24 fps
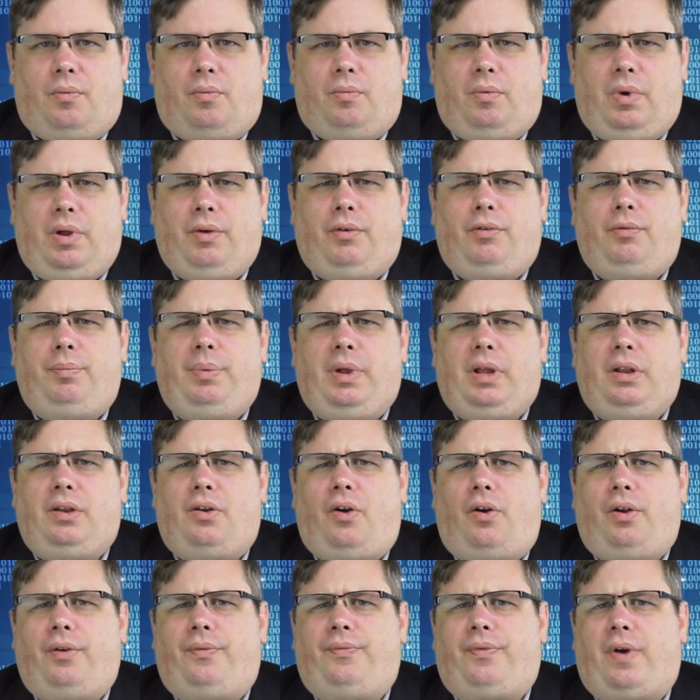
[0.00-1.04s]
We will be
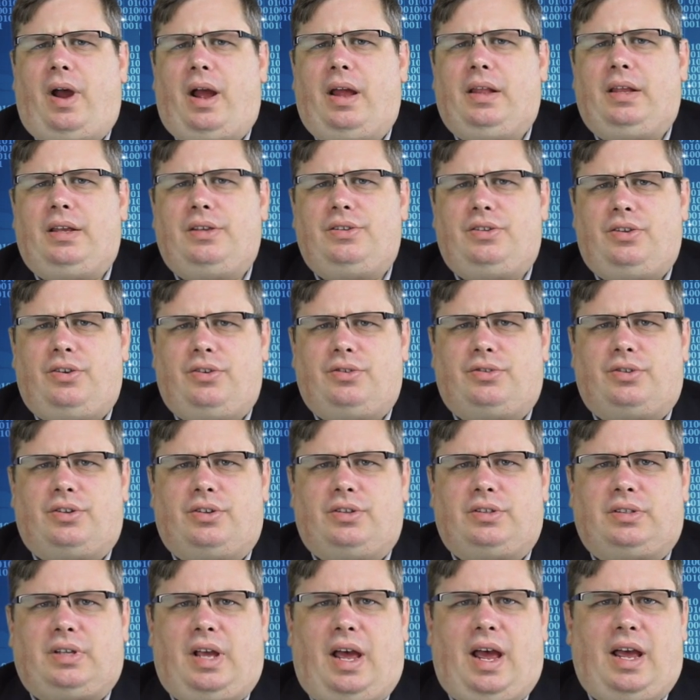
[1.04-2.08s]
notifying these
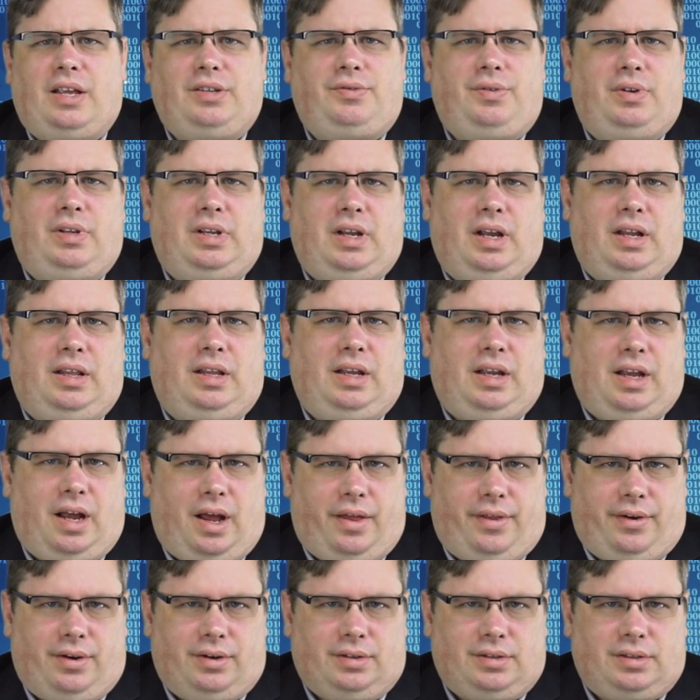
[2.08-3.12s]
users as we did the
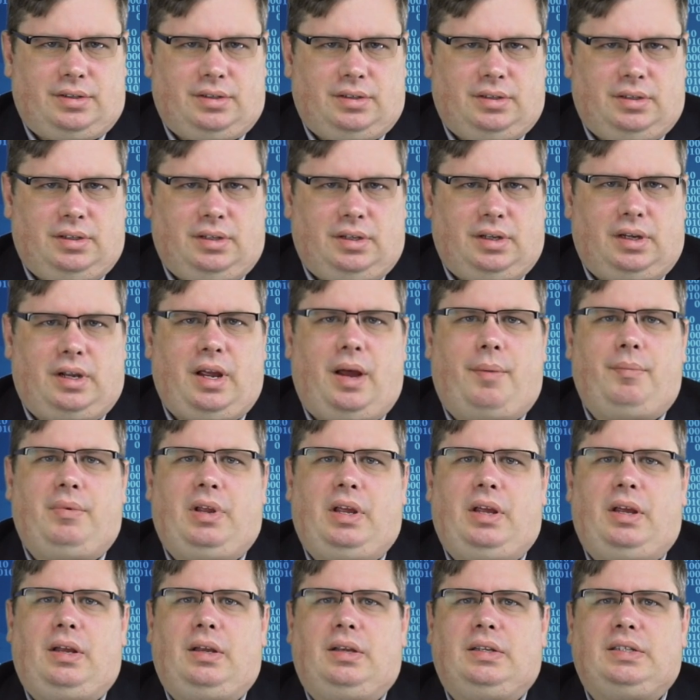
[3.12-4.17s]
others, the
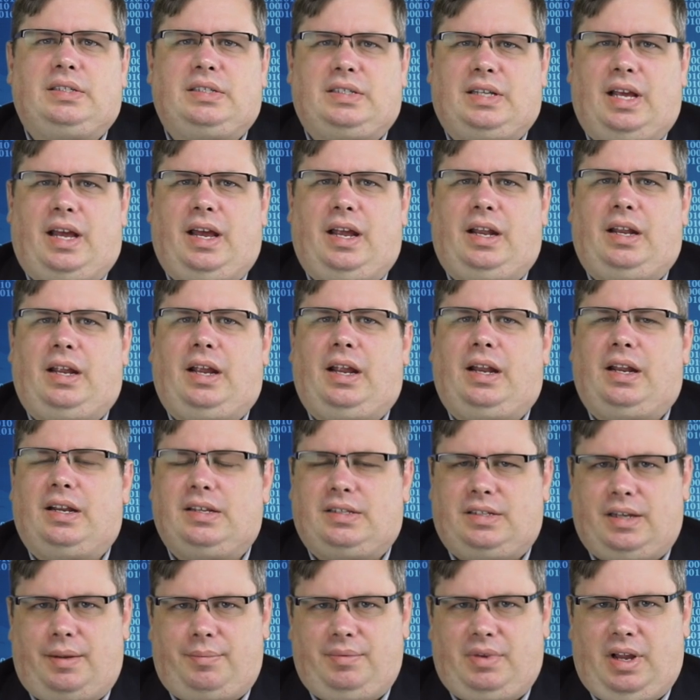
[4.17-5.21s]
company said in
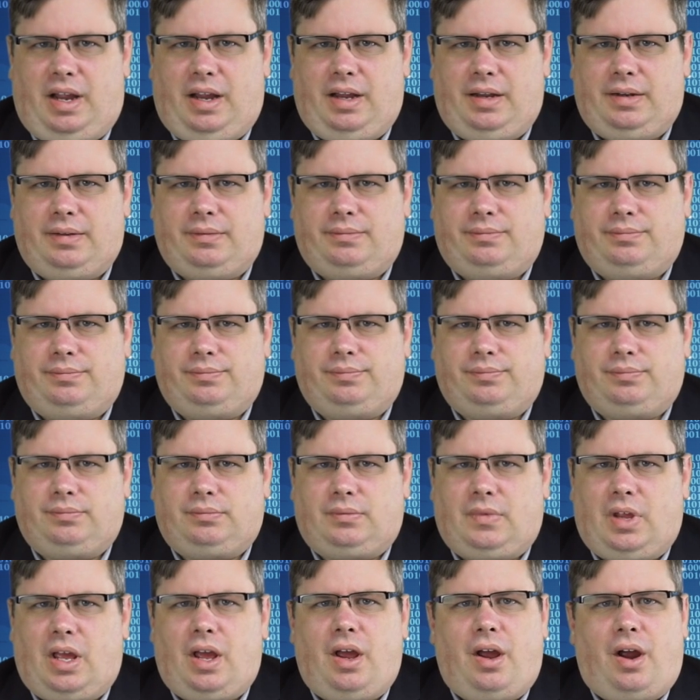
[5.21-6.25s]
its update.
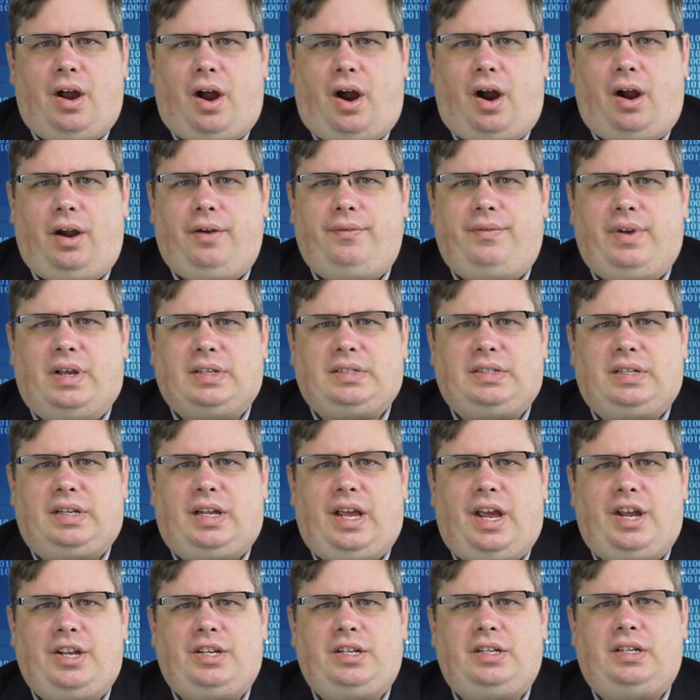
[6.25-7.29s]
Our
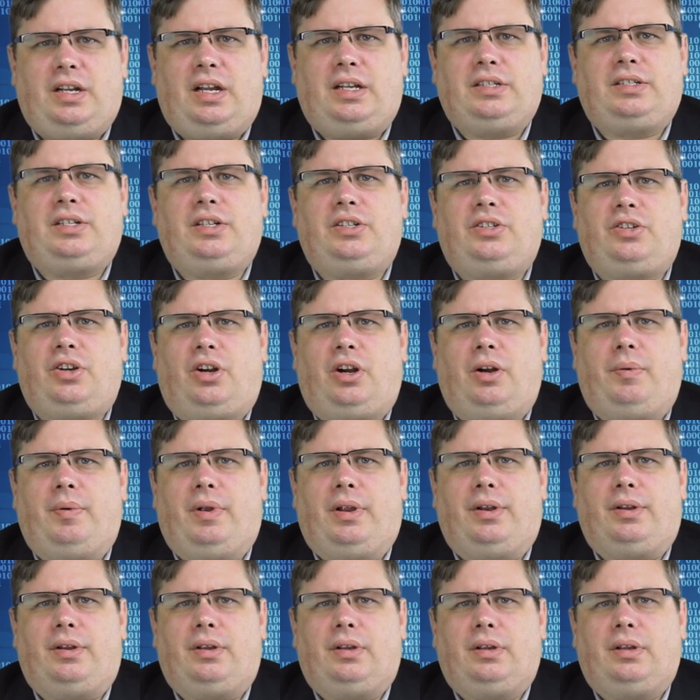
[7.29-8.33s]
investigation has
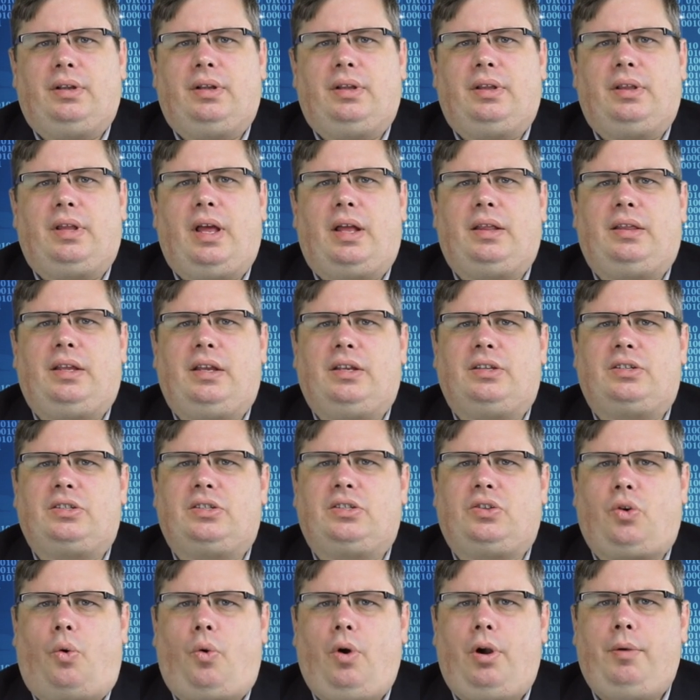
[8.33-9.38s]
determined that these
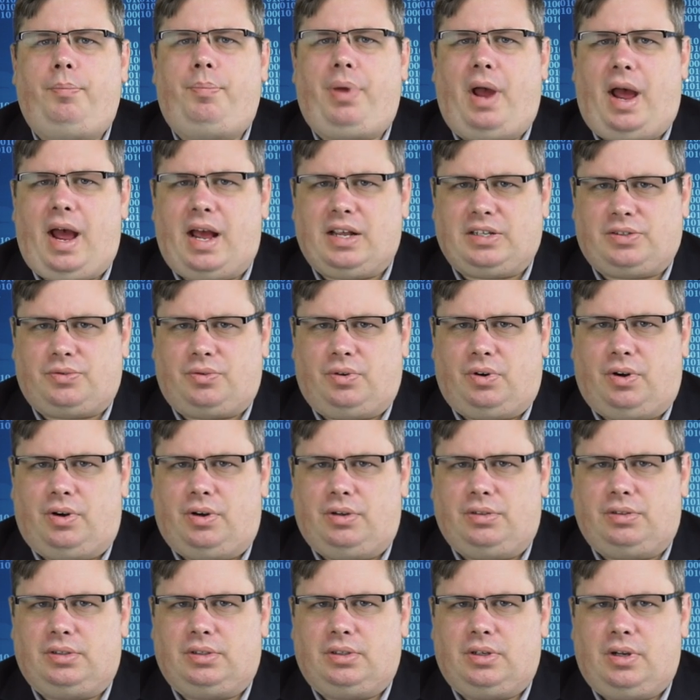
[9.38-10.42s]
stored
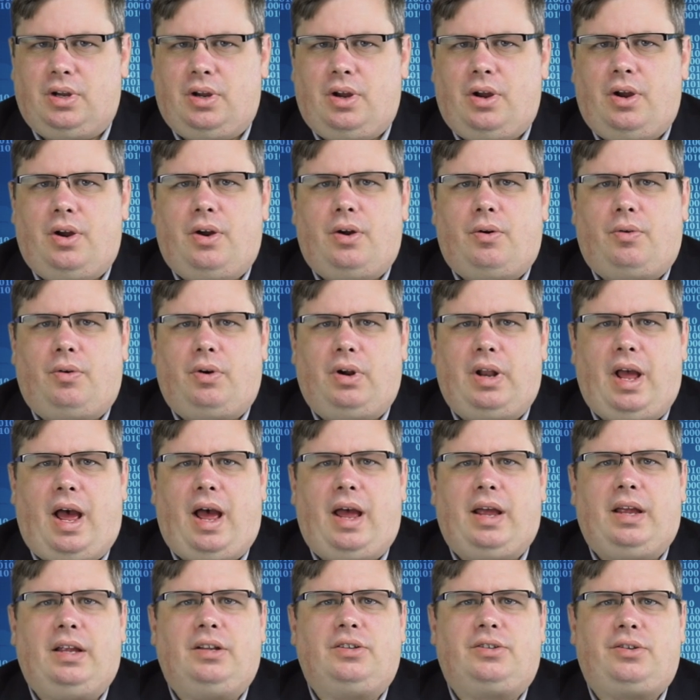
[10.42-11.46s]
passwords were
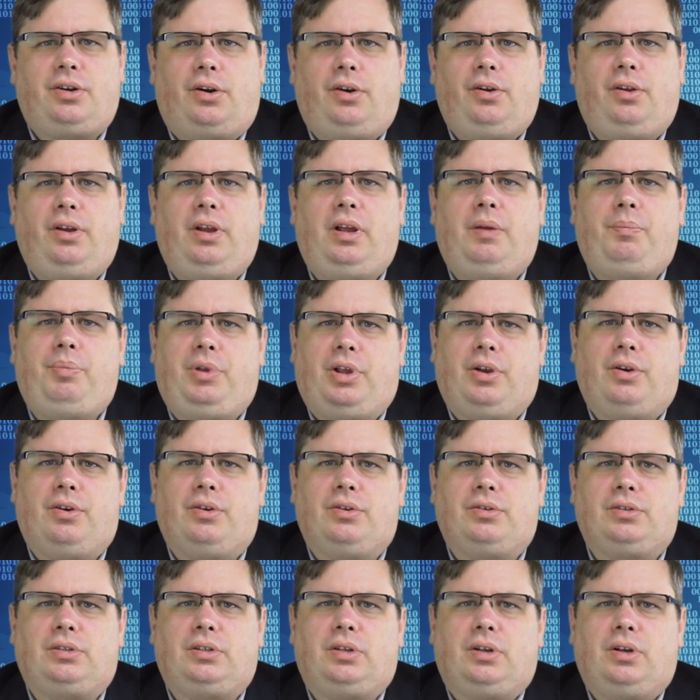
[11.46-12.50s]
not internally
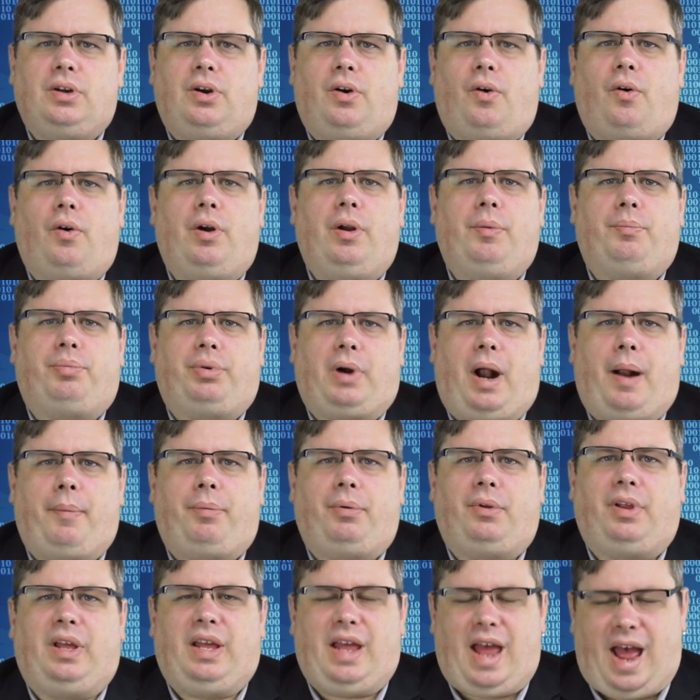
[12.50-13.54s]
abused or
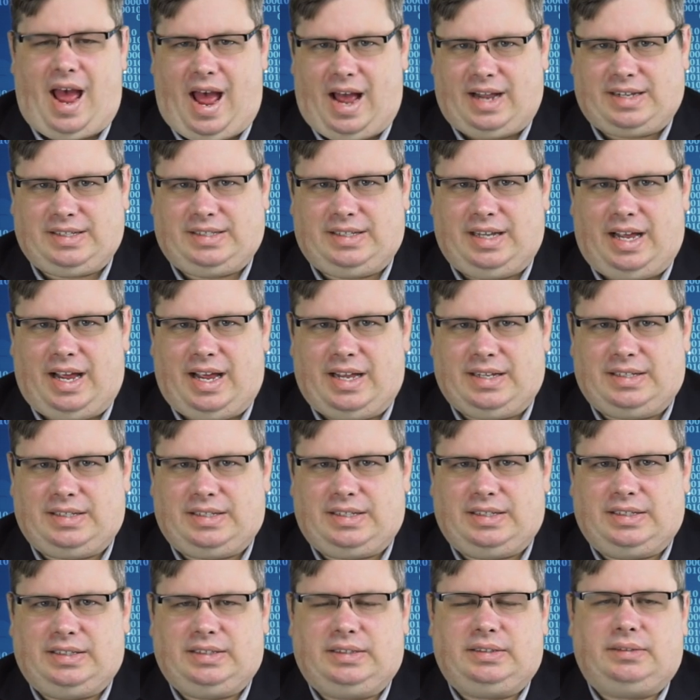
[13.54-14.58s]
improperly
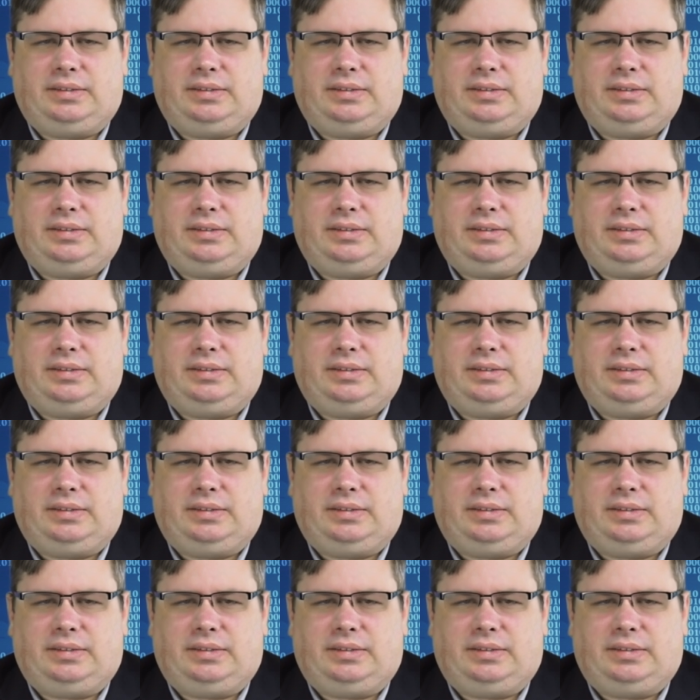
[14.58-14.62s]
accessed.